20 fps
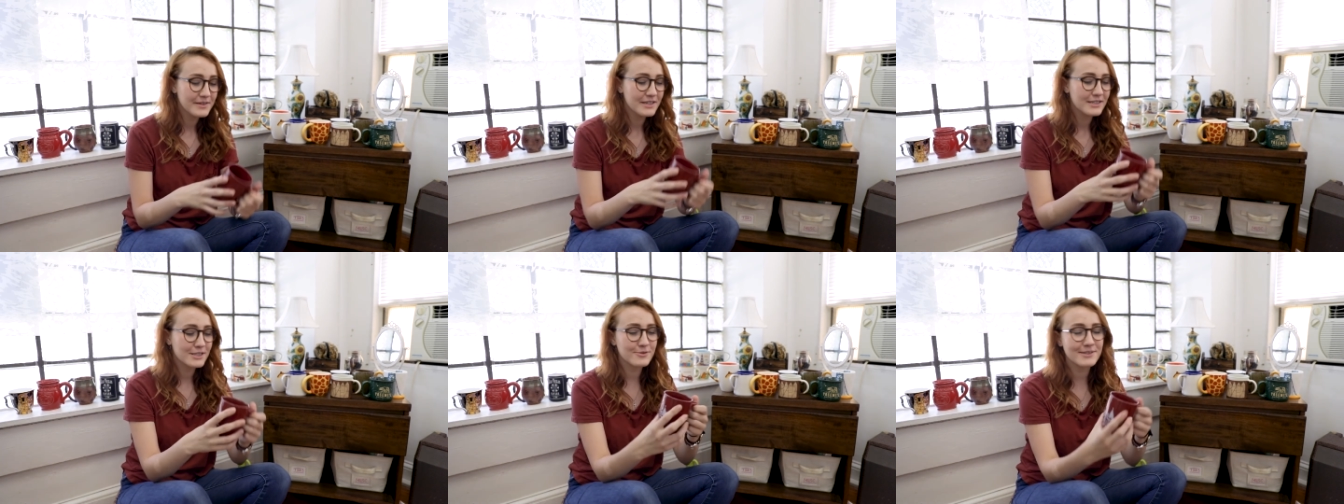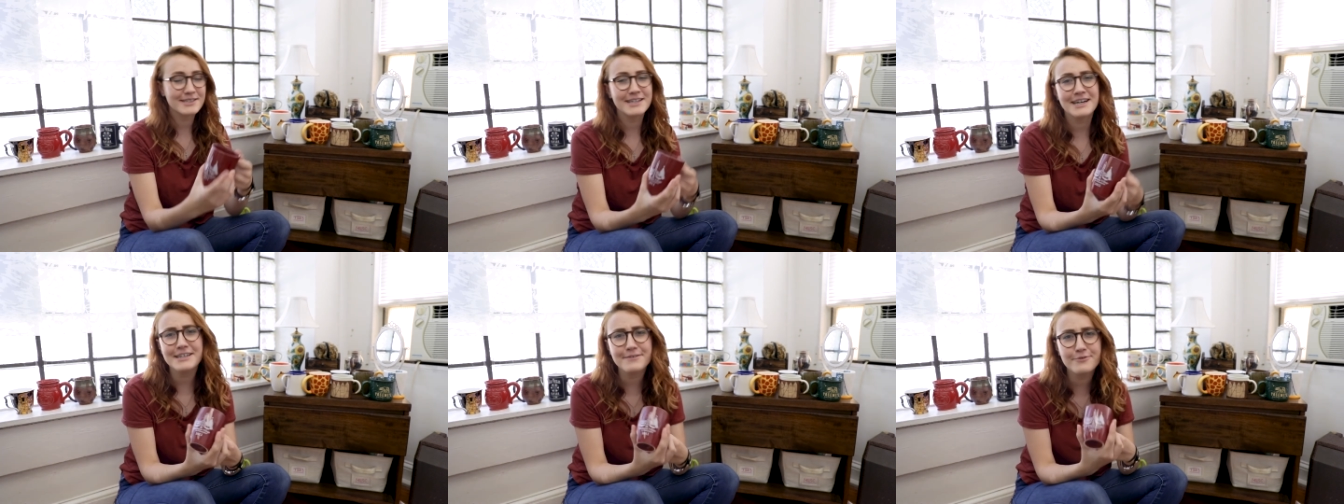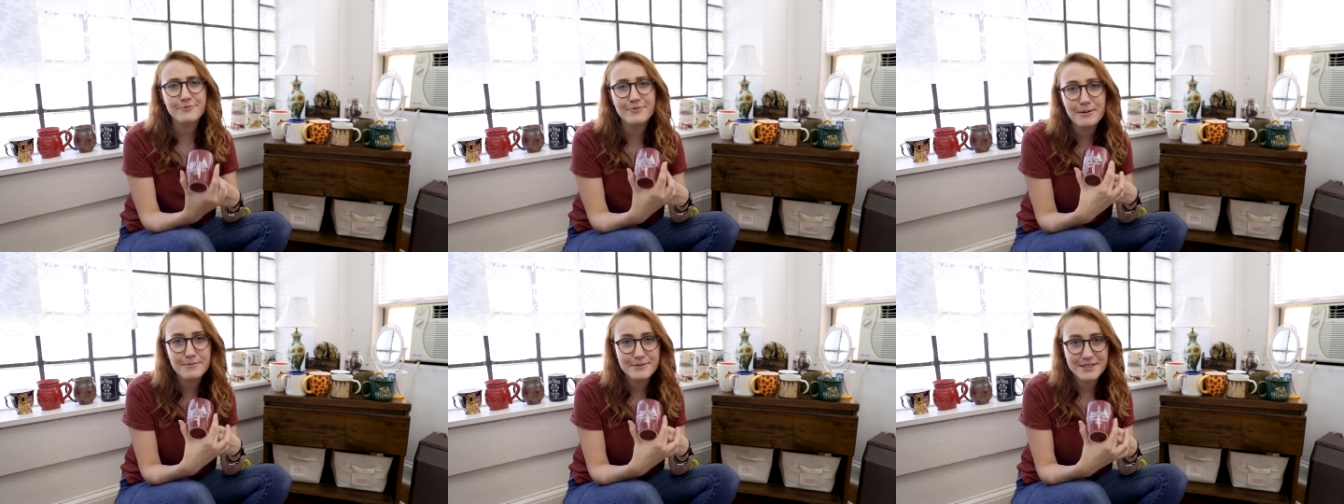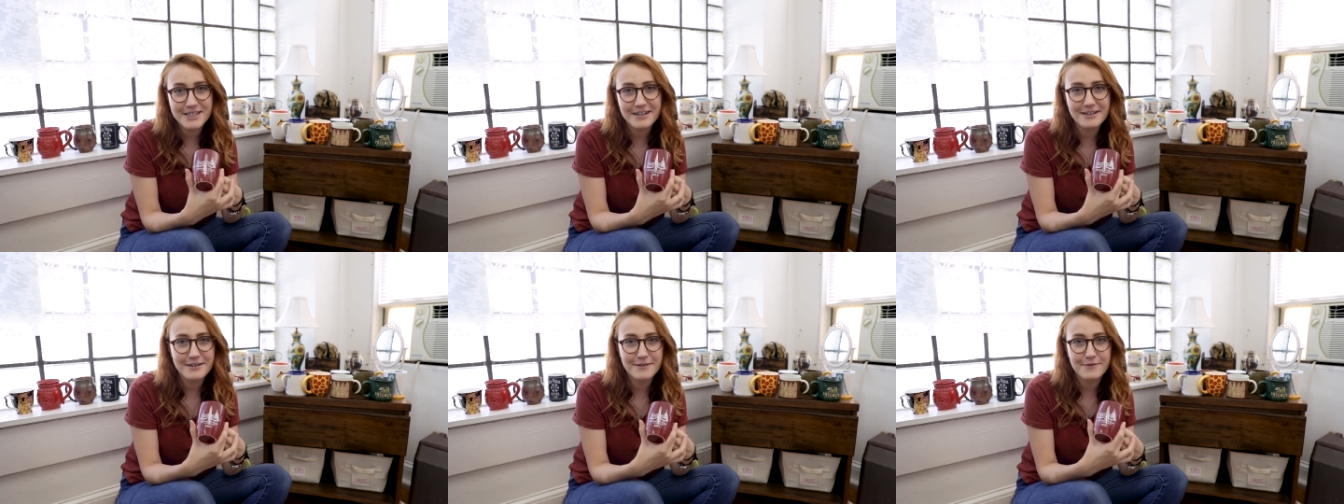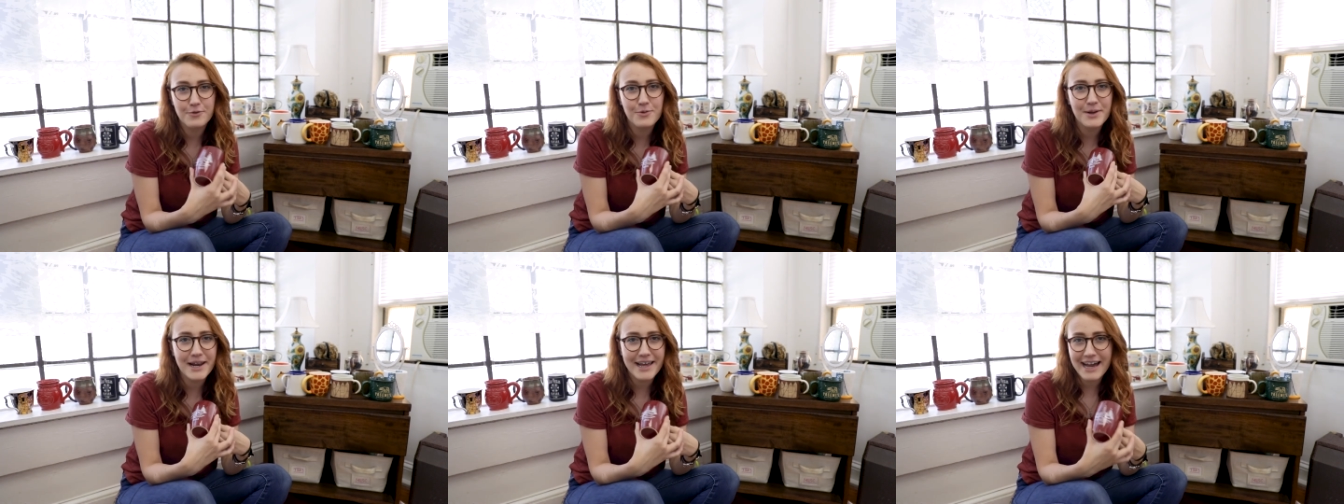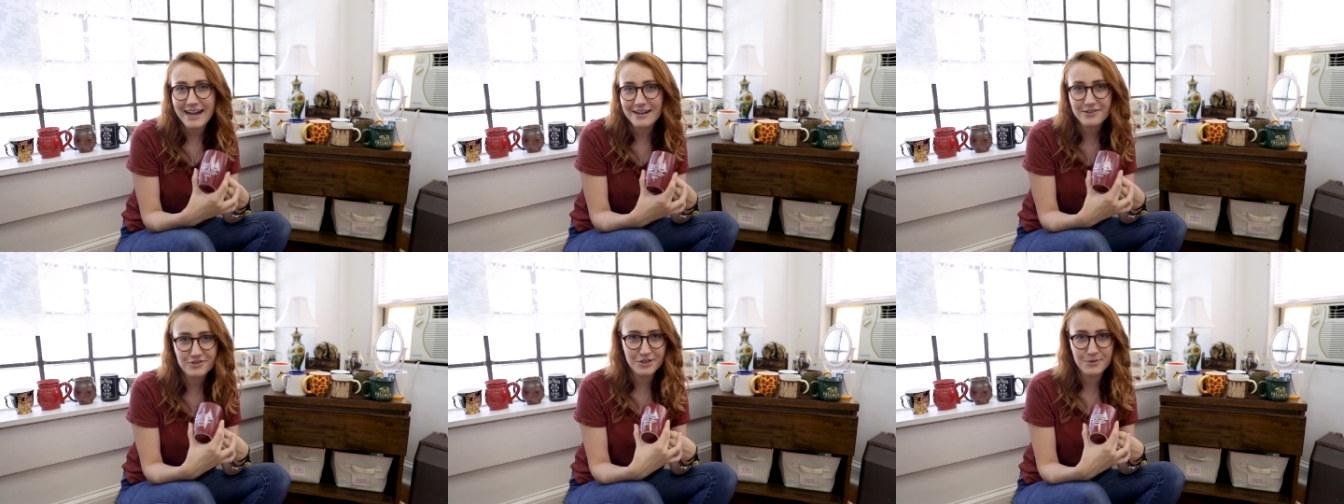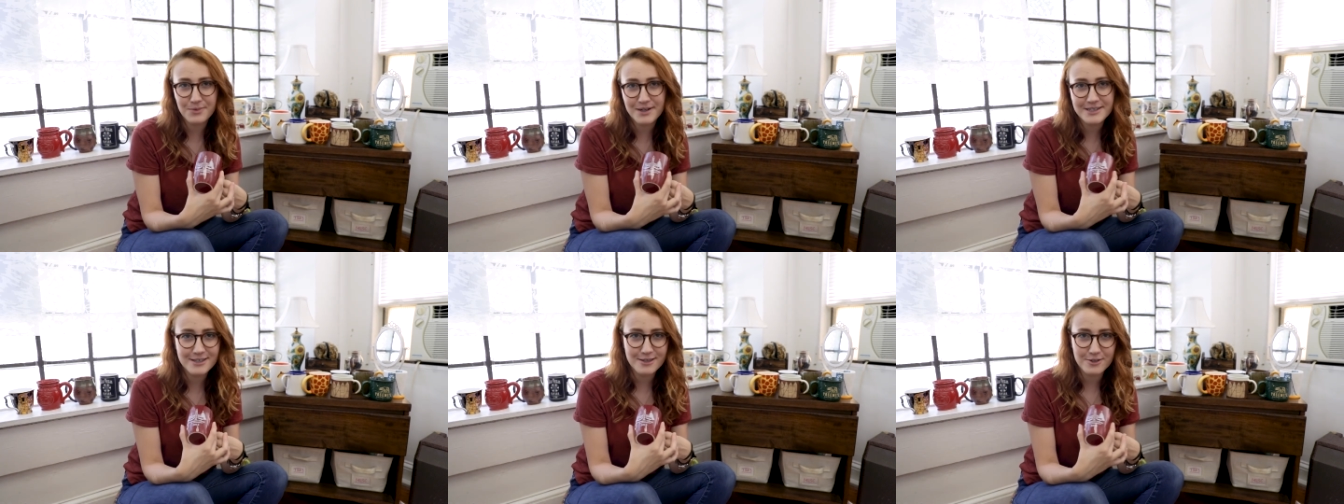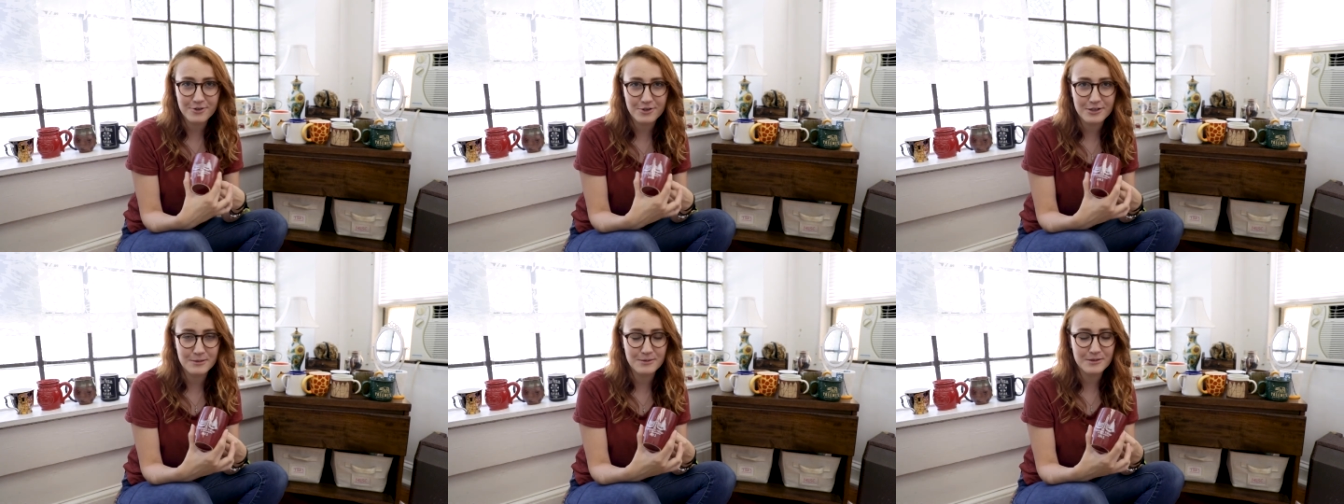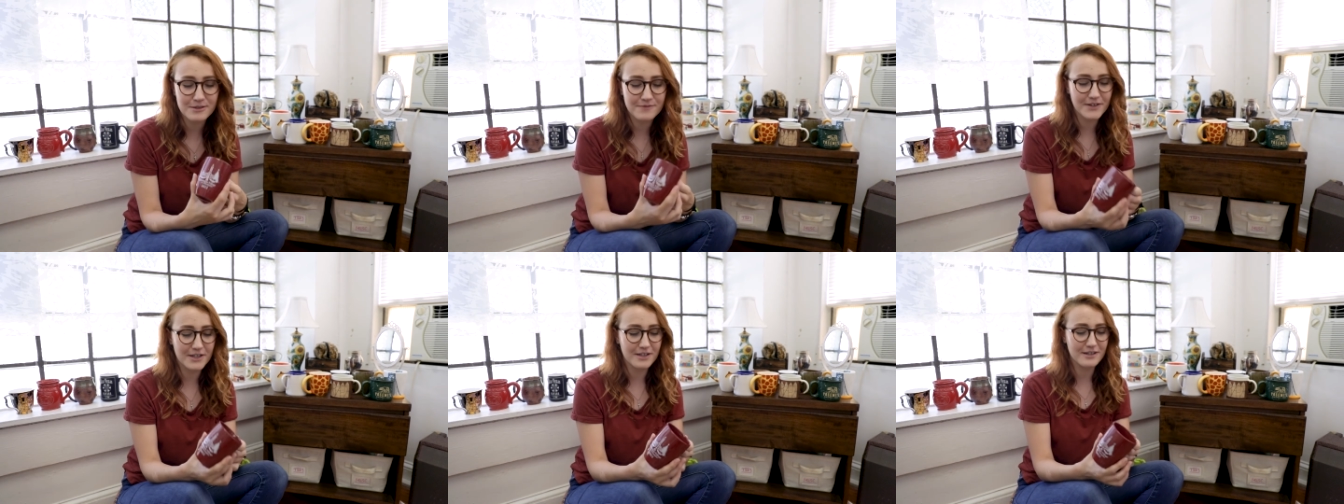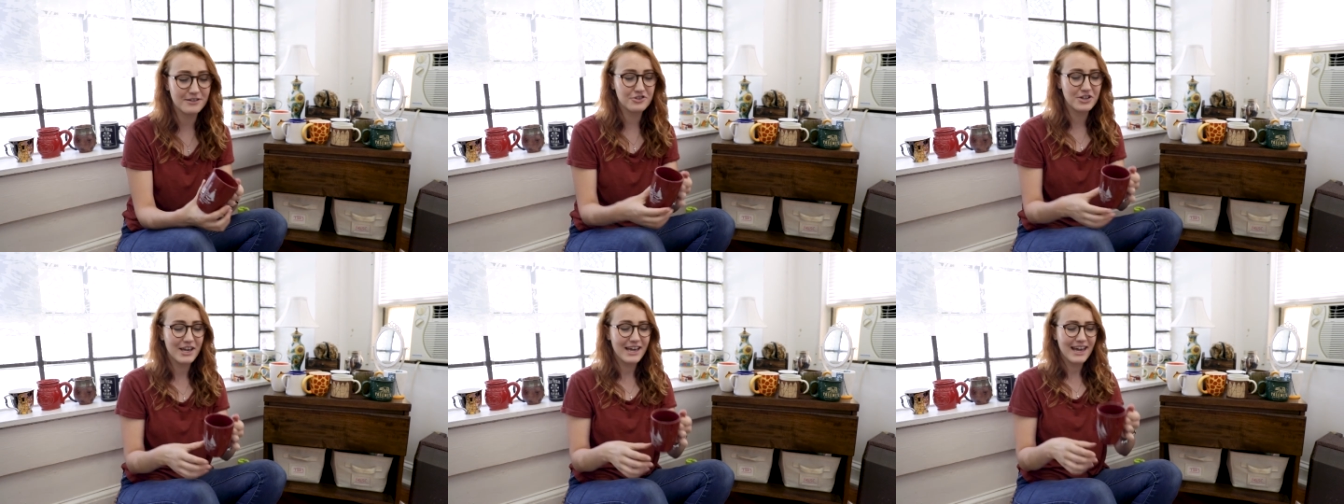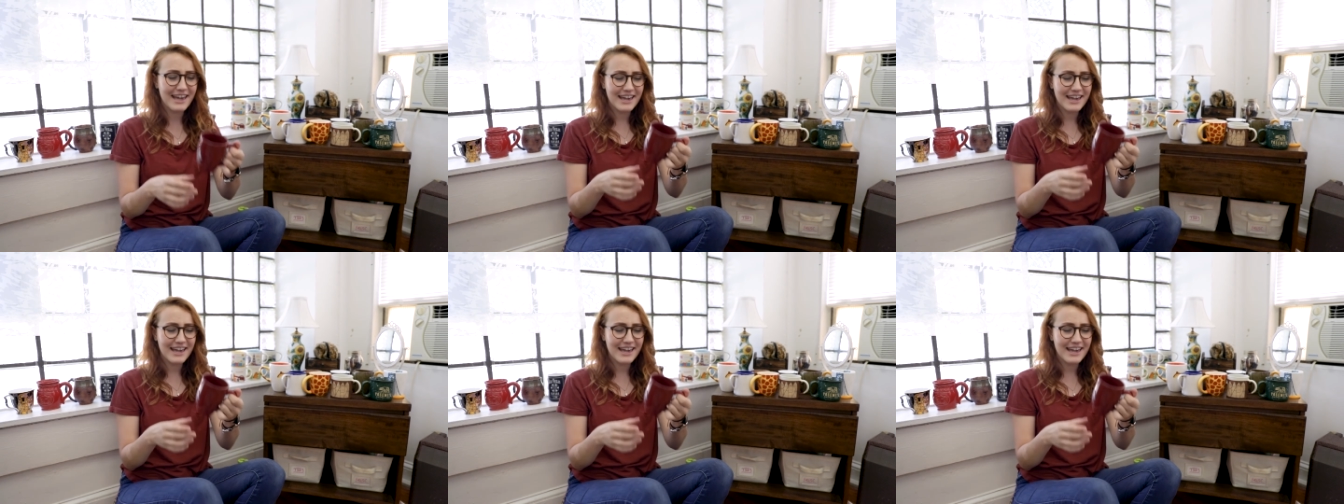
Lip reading: So it's not even representative of when I actually went to the Christmas Village,